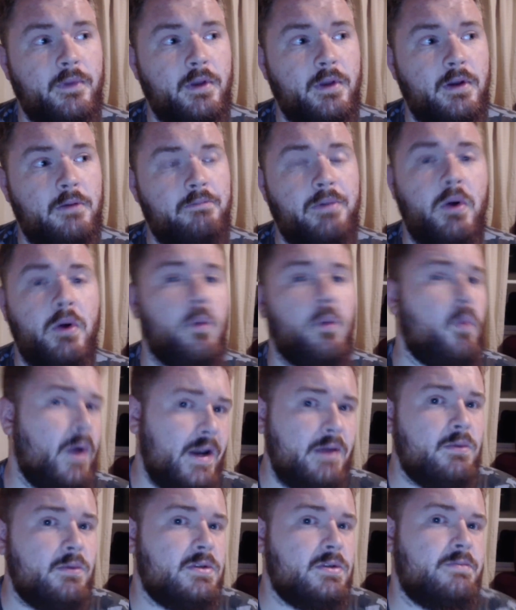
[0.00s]
But when
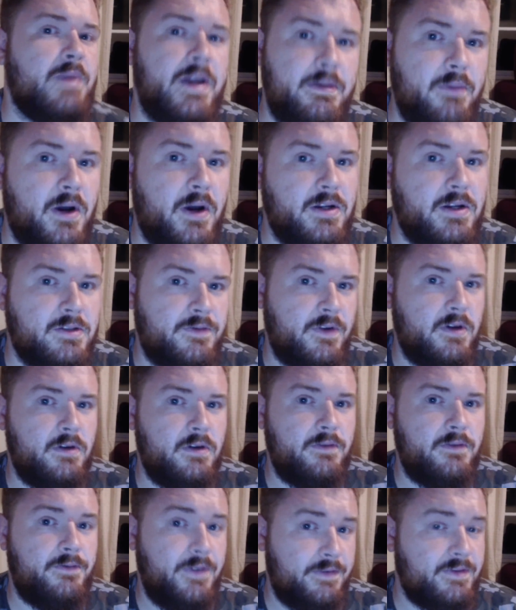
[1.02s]
it was made
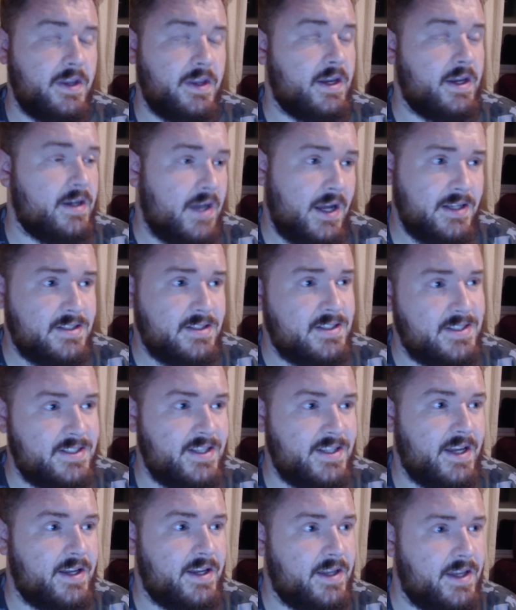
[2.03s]
-15, as I
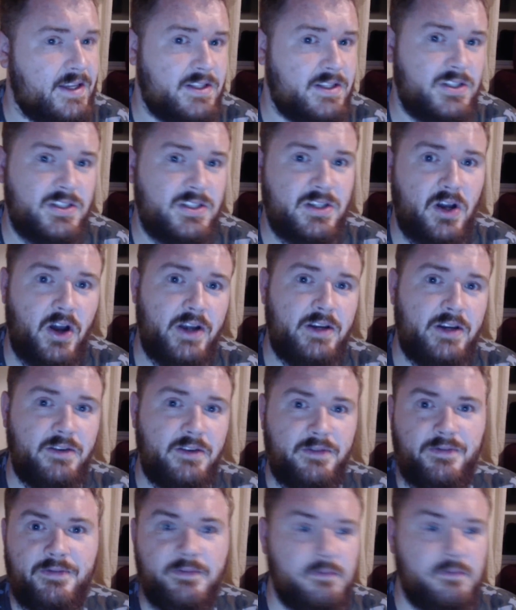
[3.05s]
say, it just kind
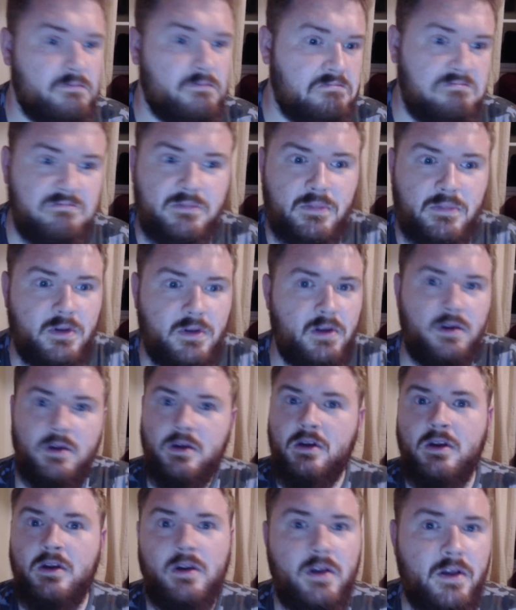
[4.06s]
of...
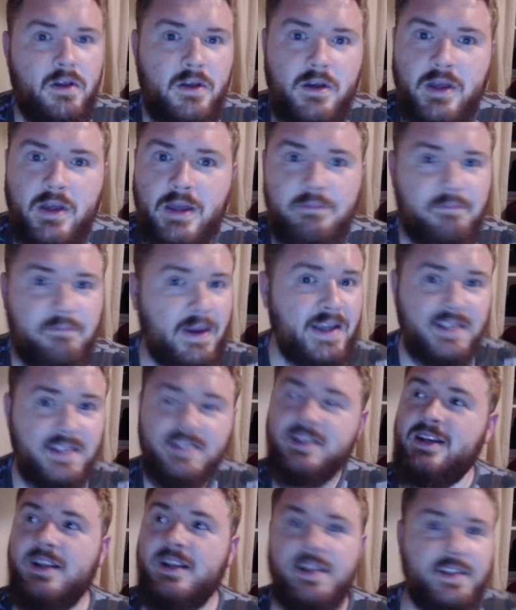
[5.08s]
It
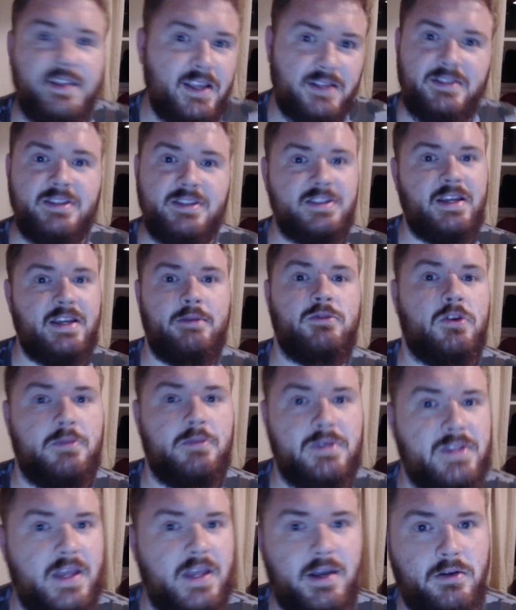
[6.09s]
basically does the same job
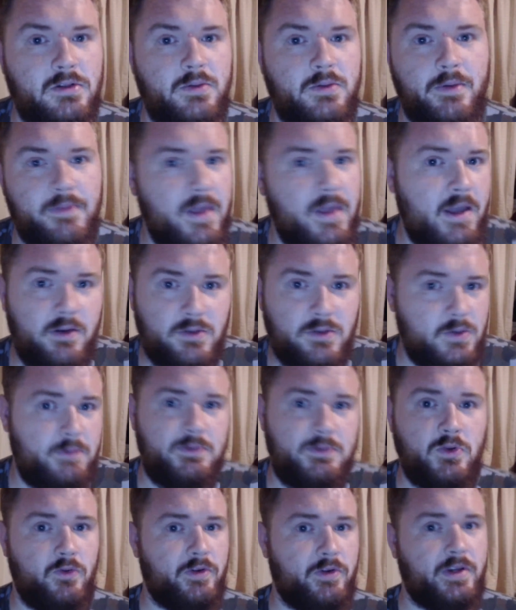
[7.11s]
as the Hell Sweep. The Hell
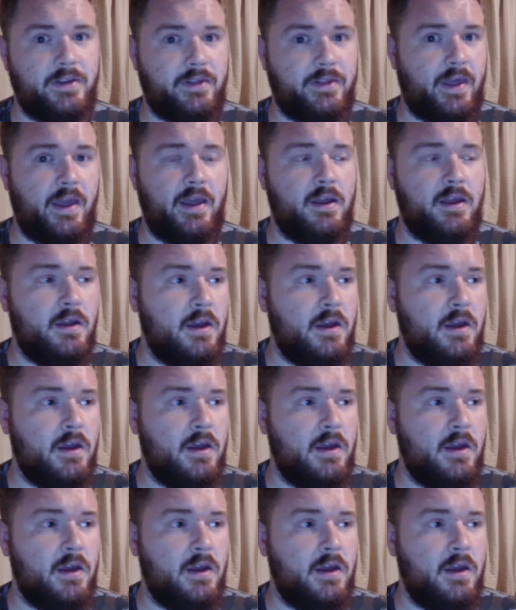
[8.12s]
Sweep's already there.